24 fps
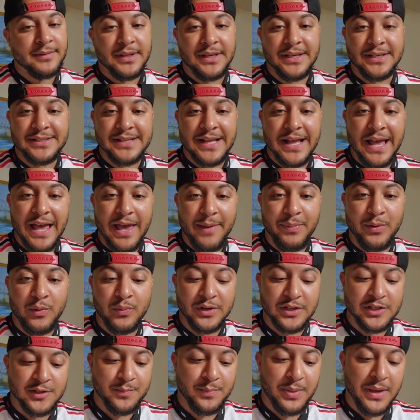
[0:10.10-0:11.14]
He's not happy
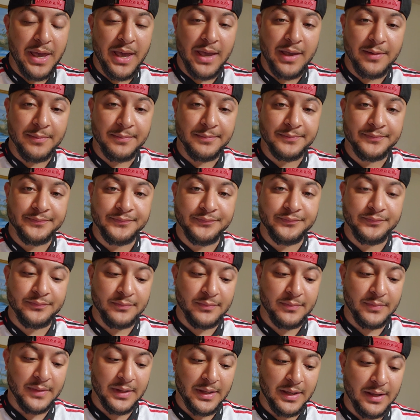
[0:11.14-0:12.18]
with his pay.
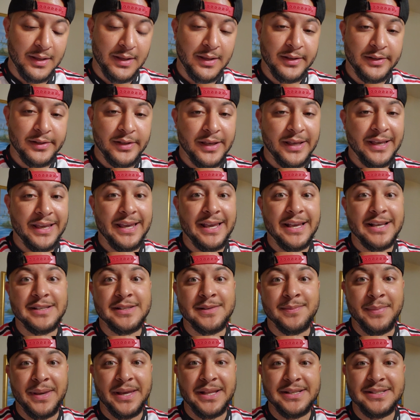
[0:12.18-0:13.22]
He
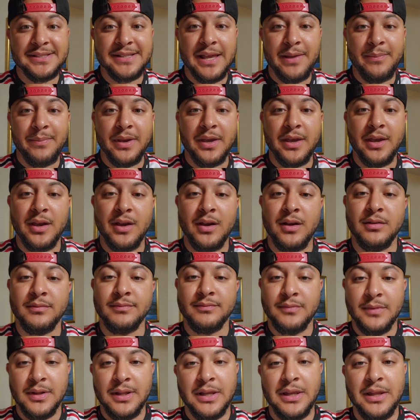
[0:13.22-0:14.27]
has made a statement here.
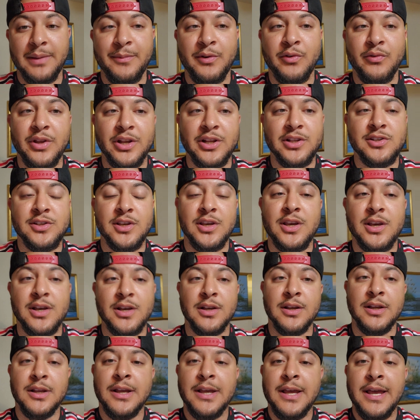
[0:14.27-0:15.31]
Let me read it to
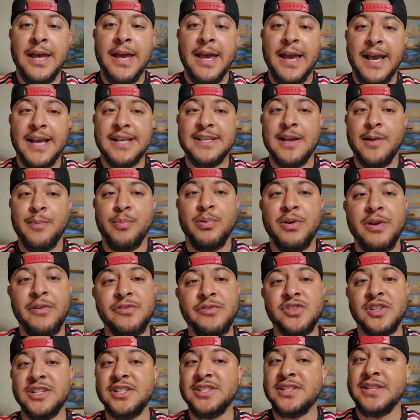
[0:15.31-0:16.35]
you. As I
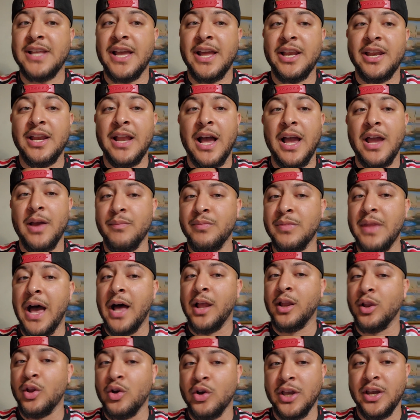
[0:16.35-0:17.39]
previously stated, I am
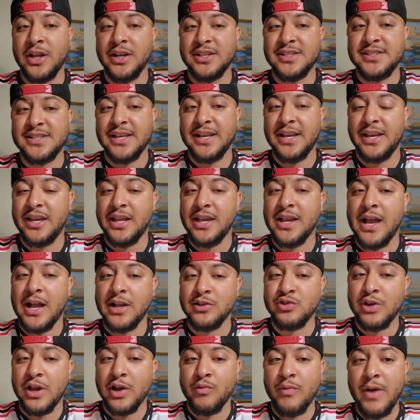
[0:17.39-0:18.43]
not looking to set any
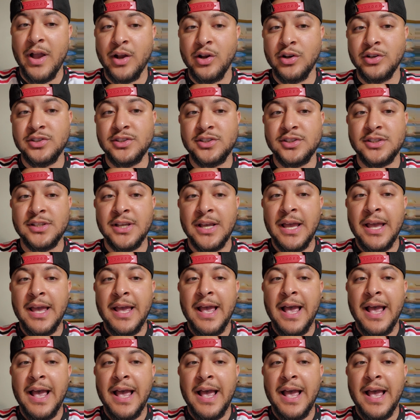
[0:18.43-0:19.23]
contract records.